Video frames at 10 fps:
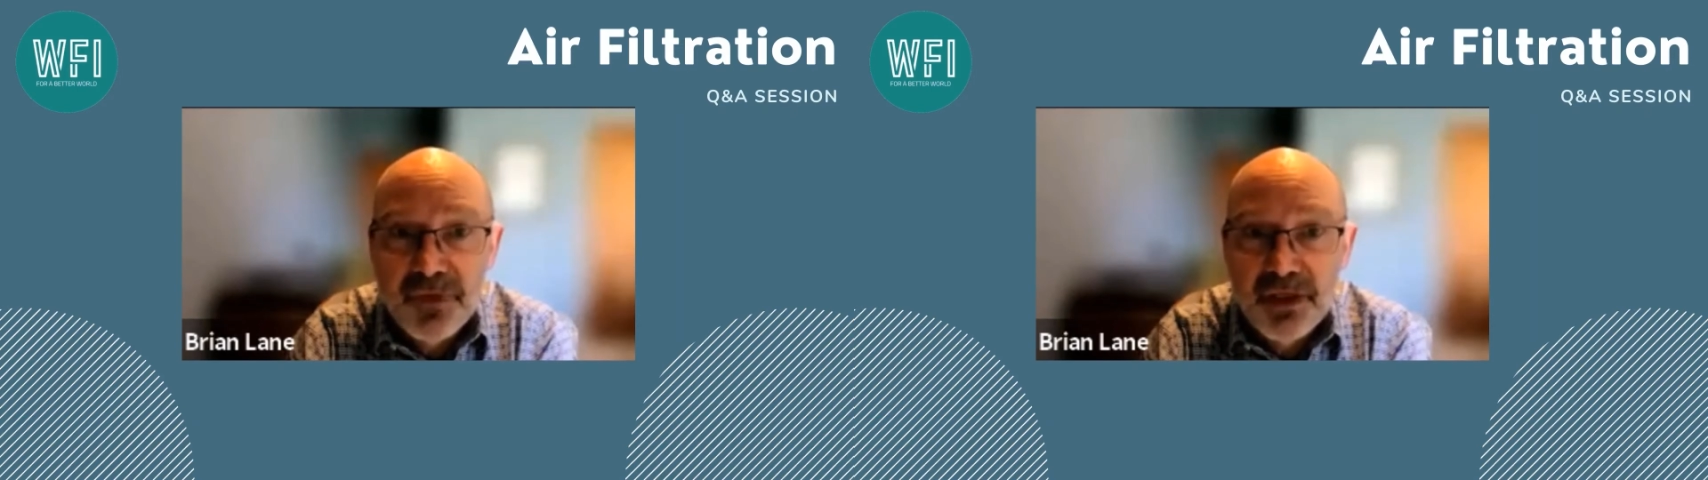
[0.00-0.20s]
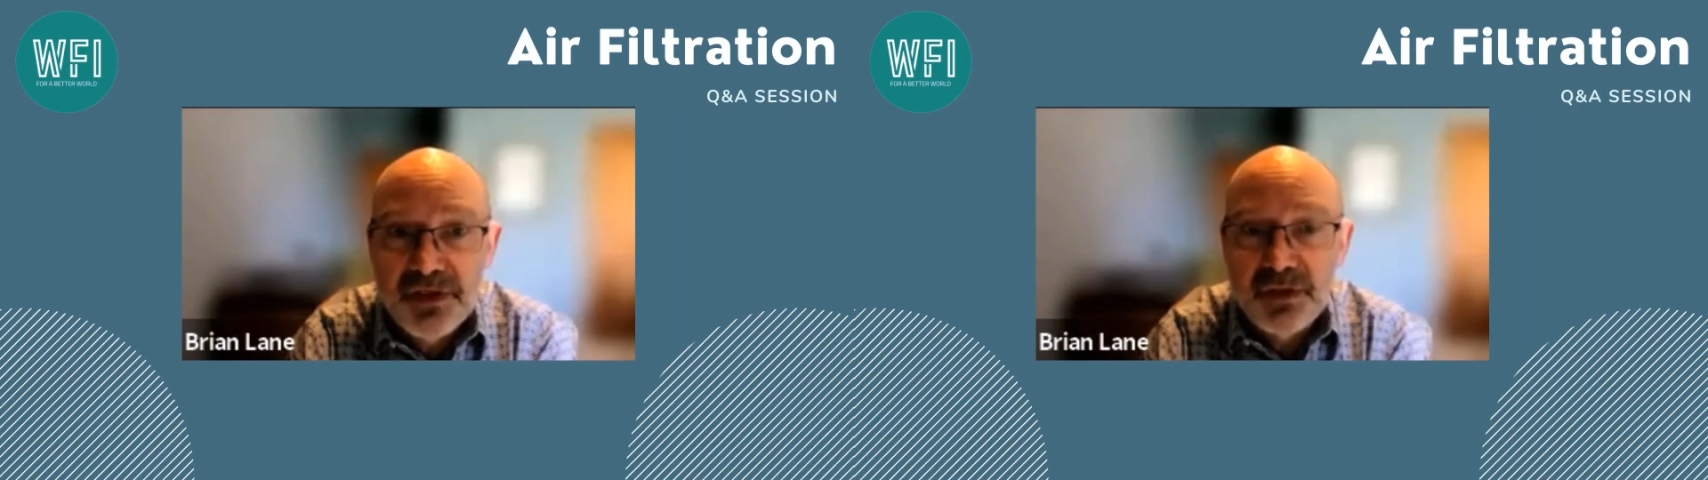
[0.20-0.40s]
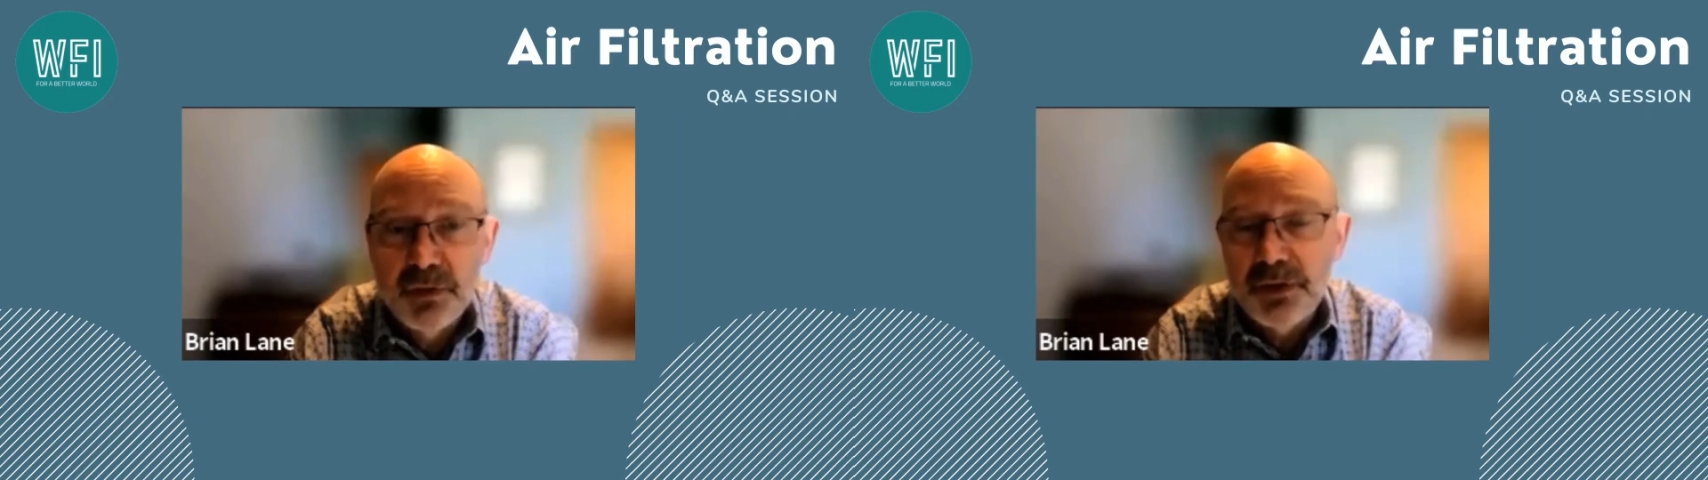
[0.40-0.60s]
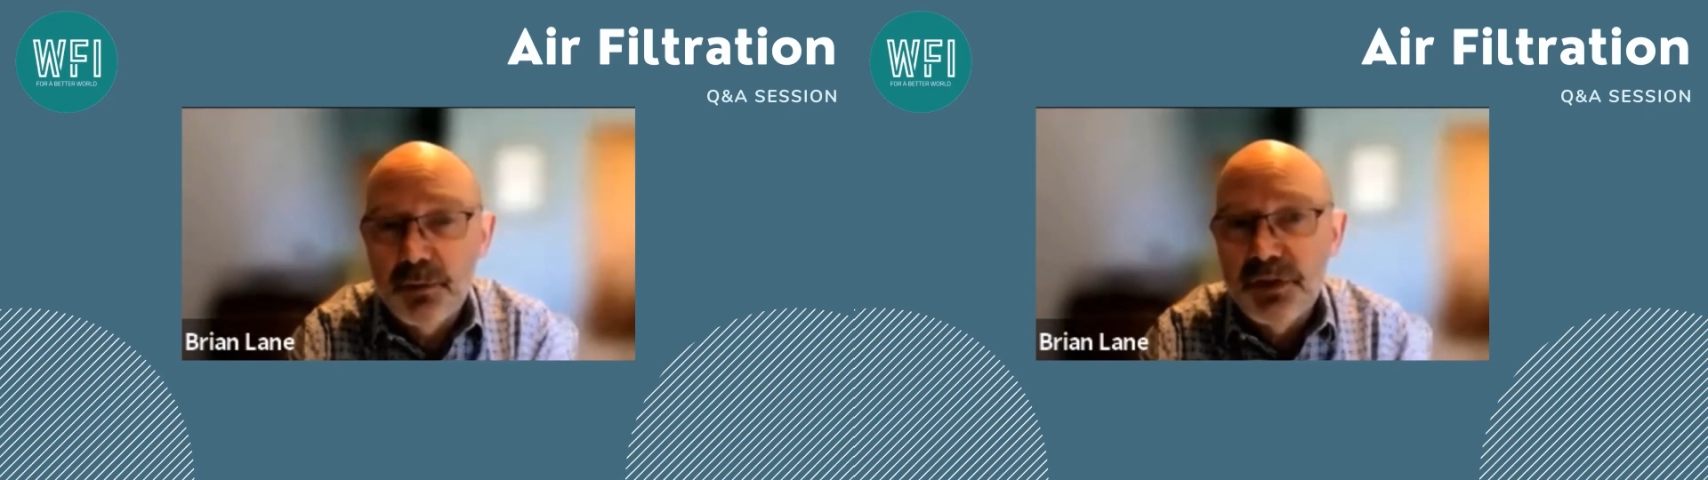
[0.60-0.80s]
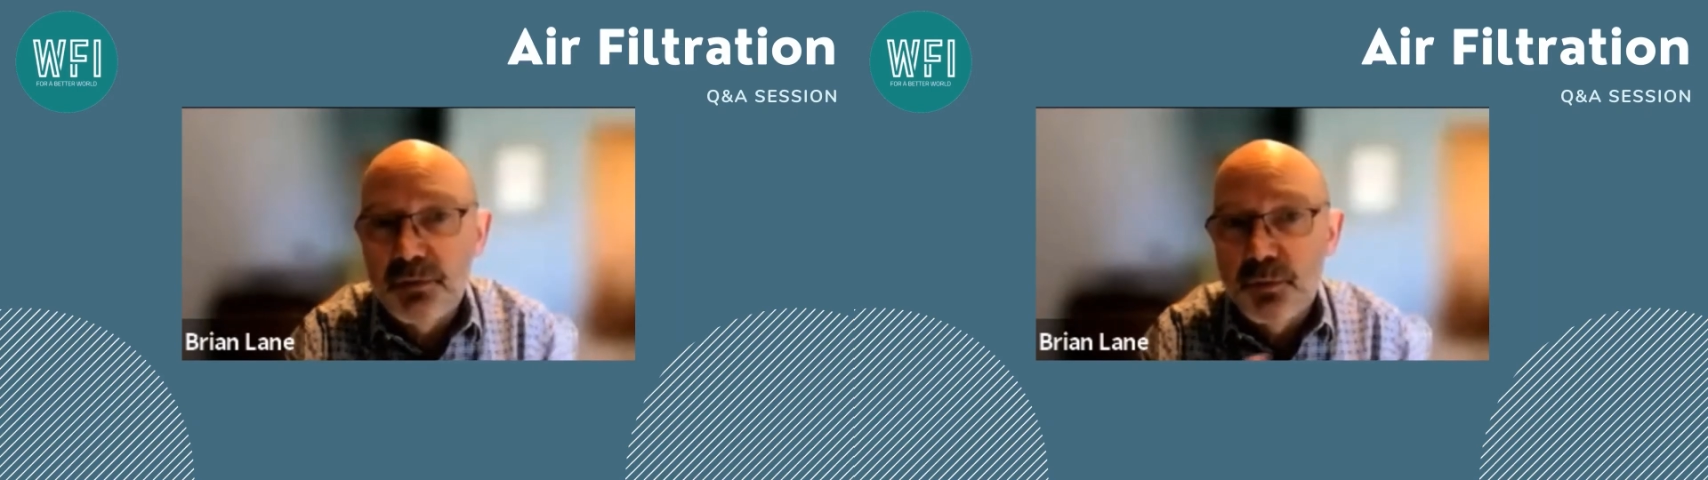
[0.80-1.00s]
So
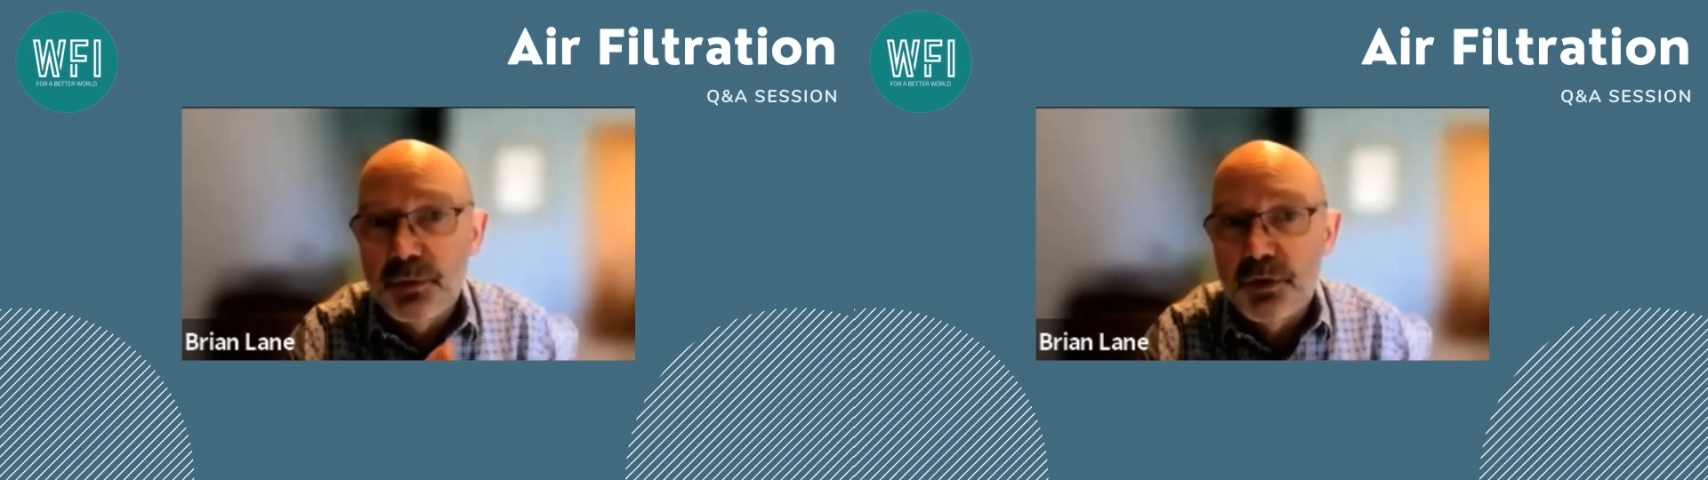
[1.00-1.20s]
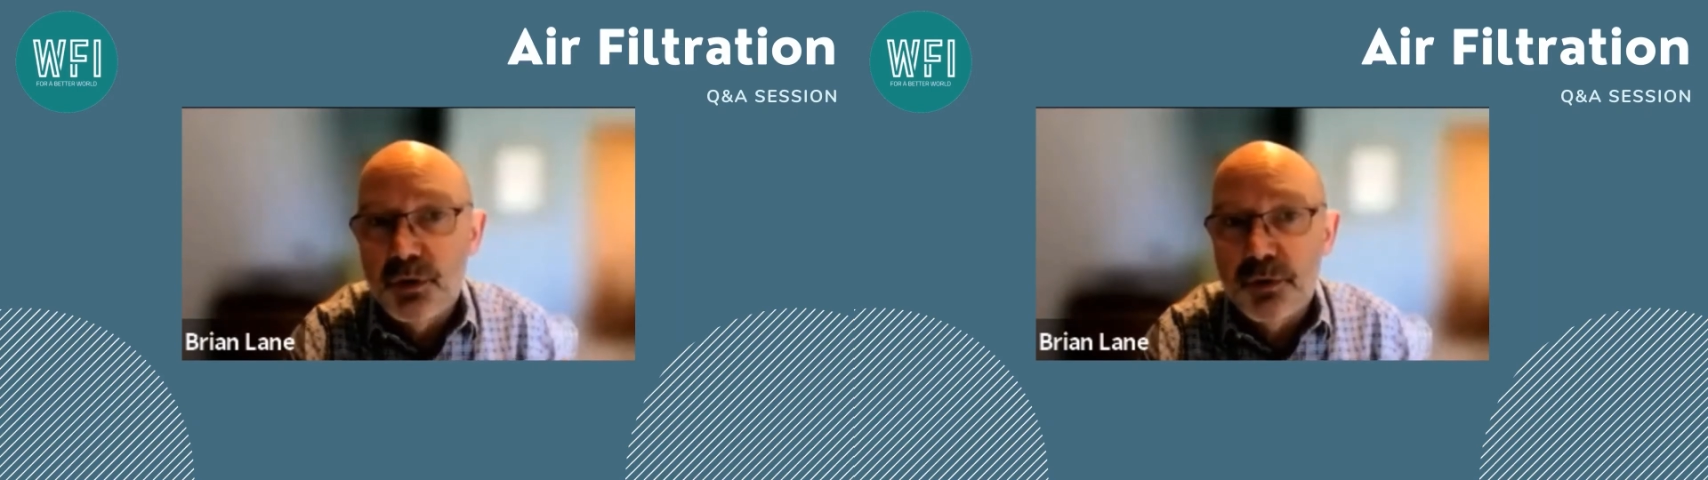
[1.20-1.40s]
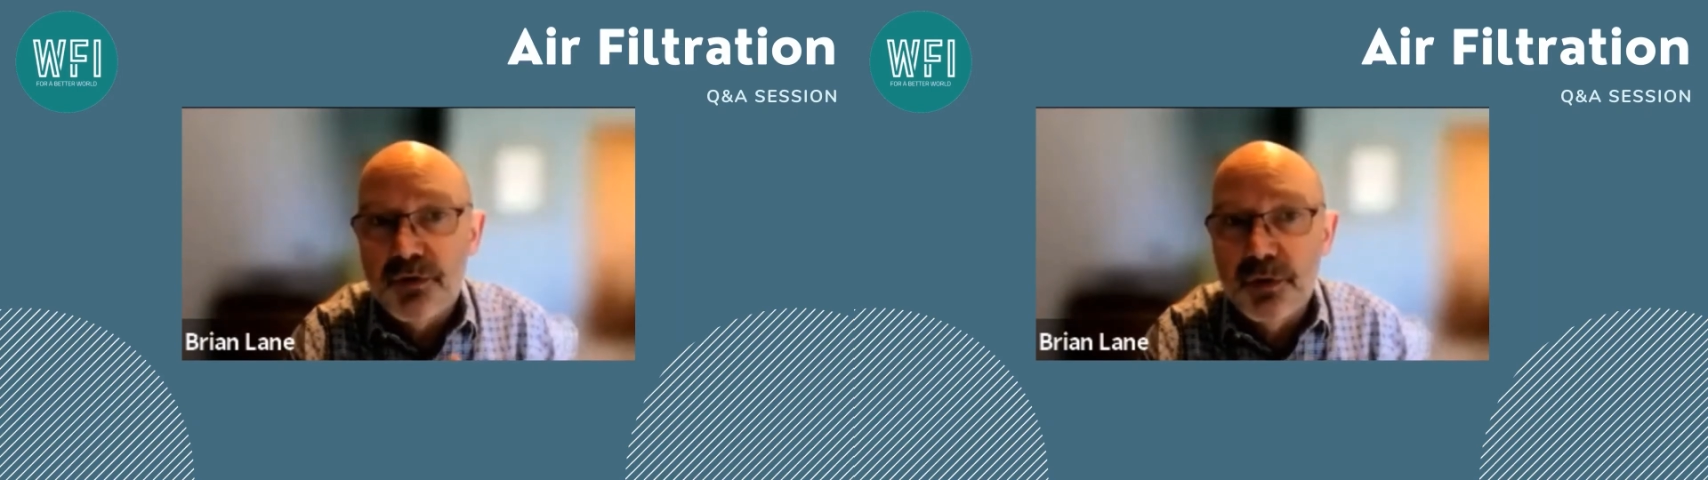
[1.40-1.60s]
we would go